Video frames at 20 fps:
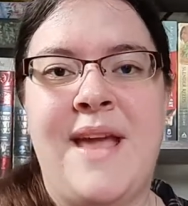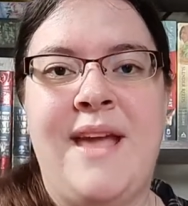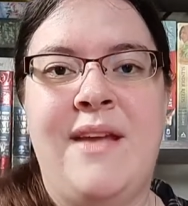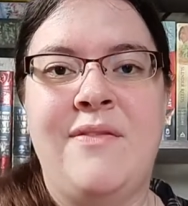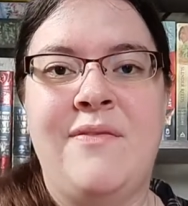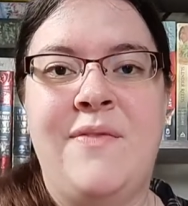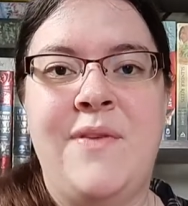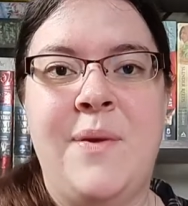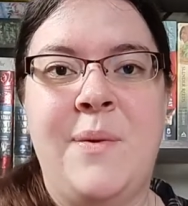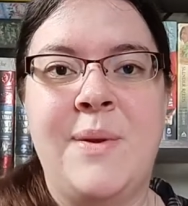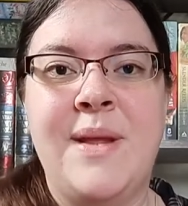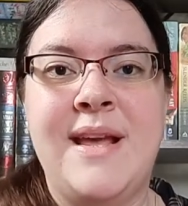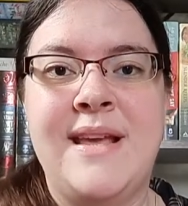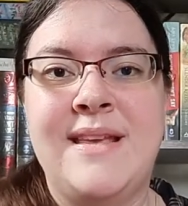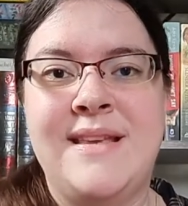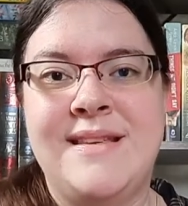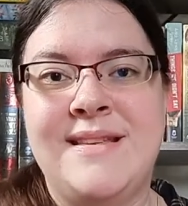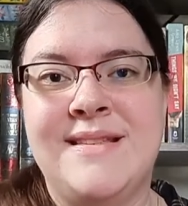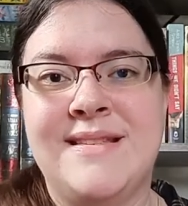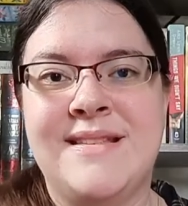And Fiona
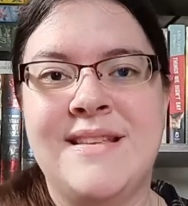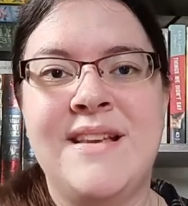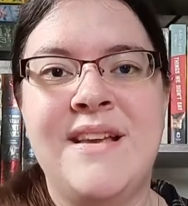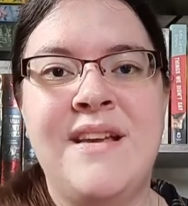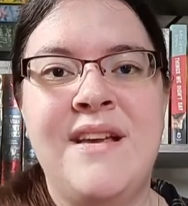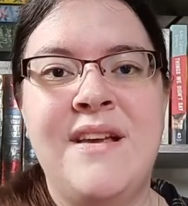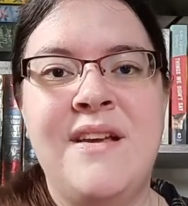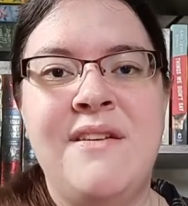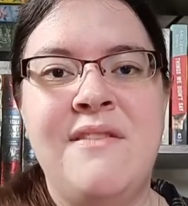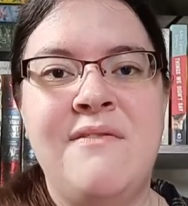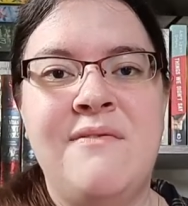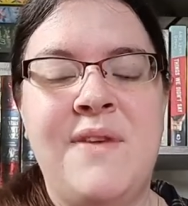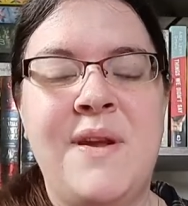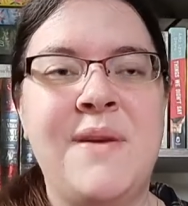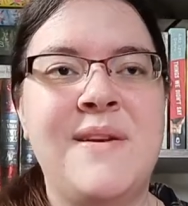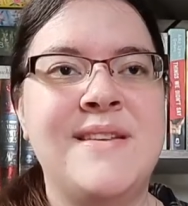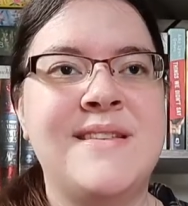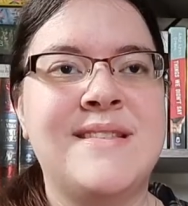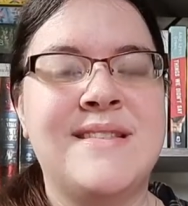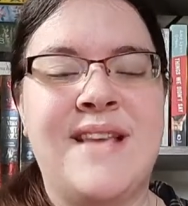is
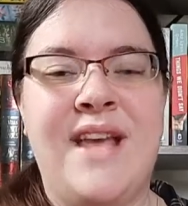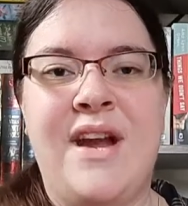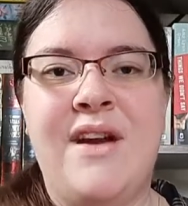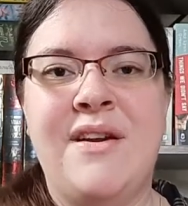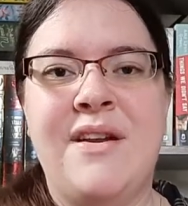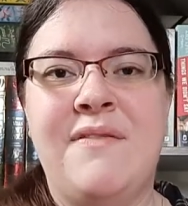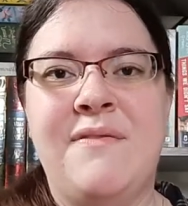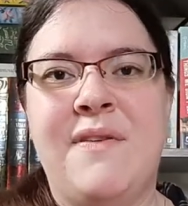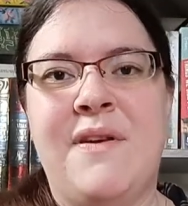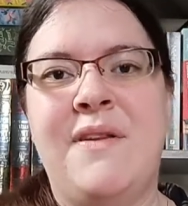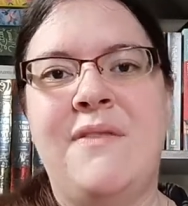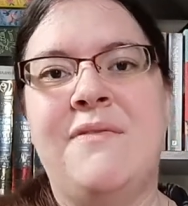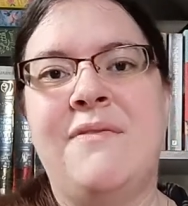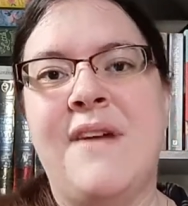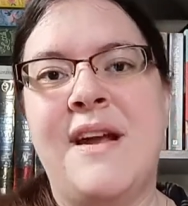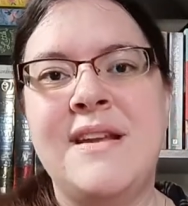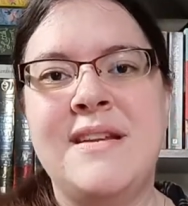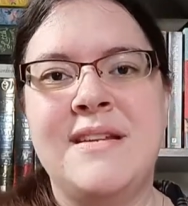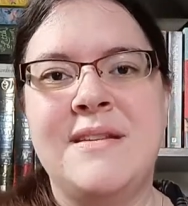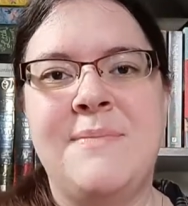very scared and very
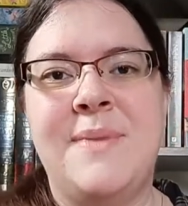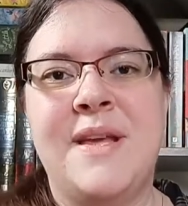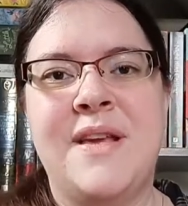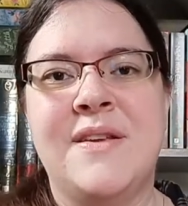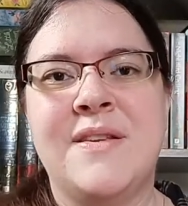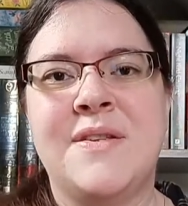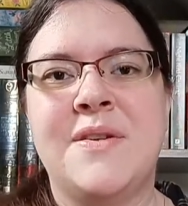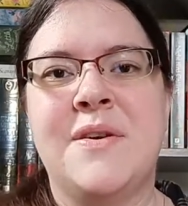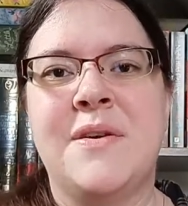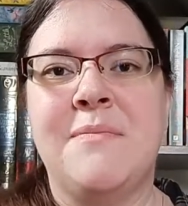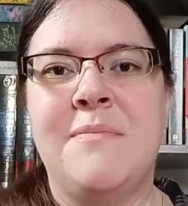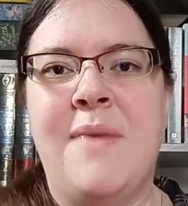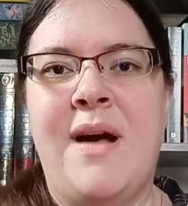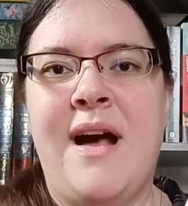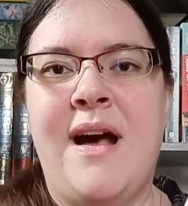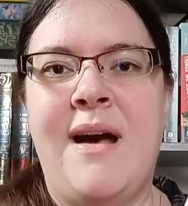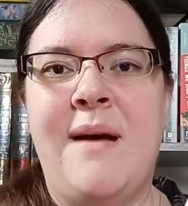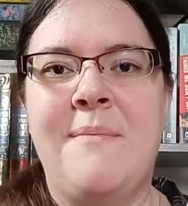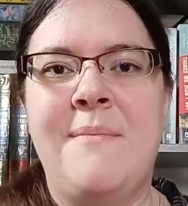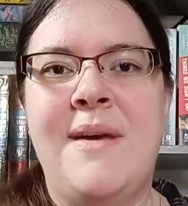frightened because her
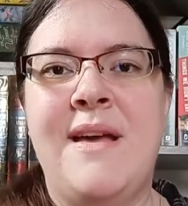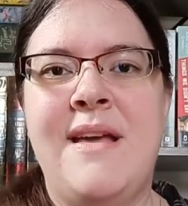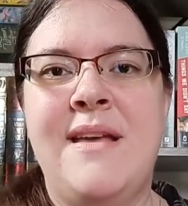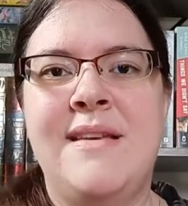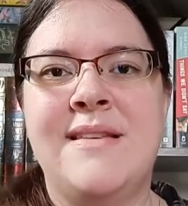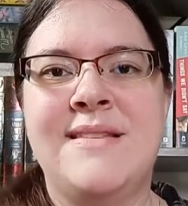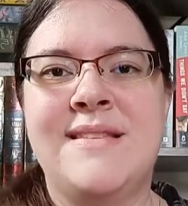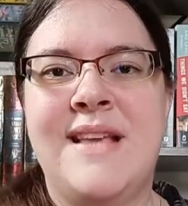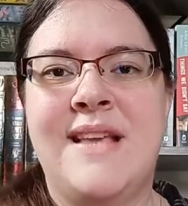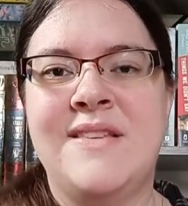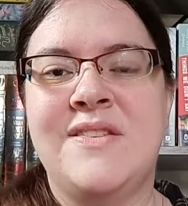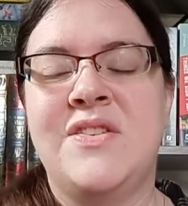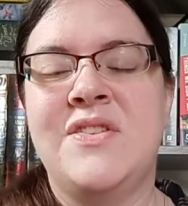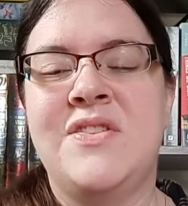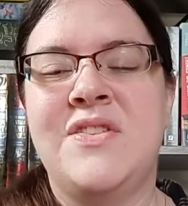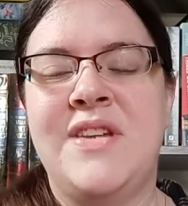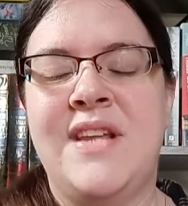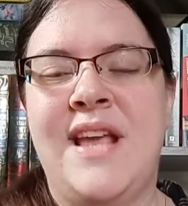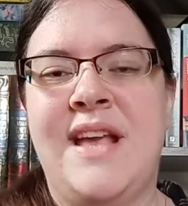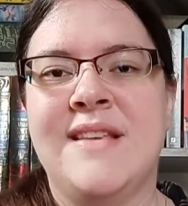mom says
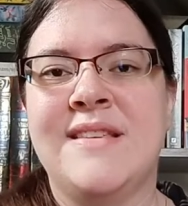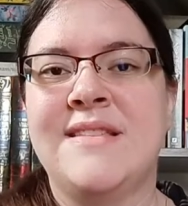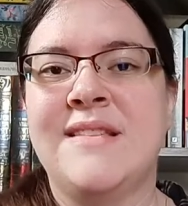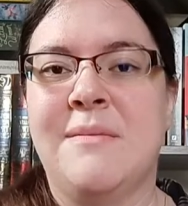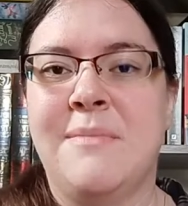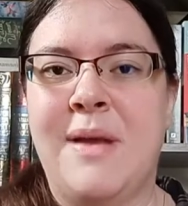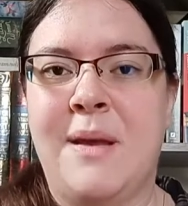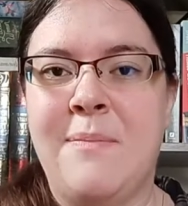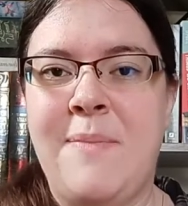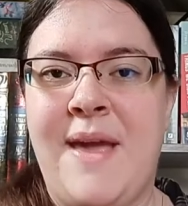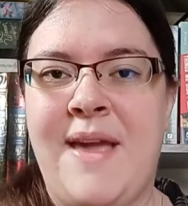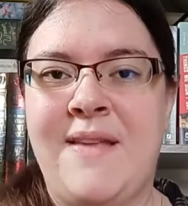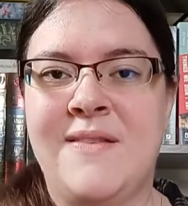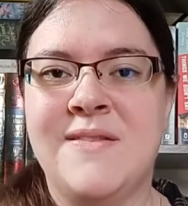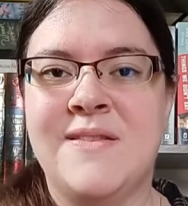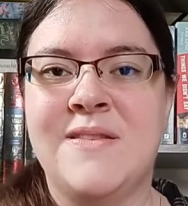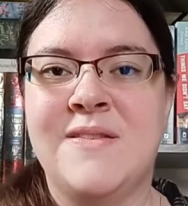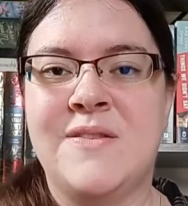she has stomach pains.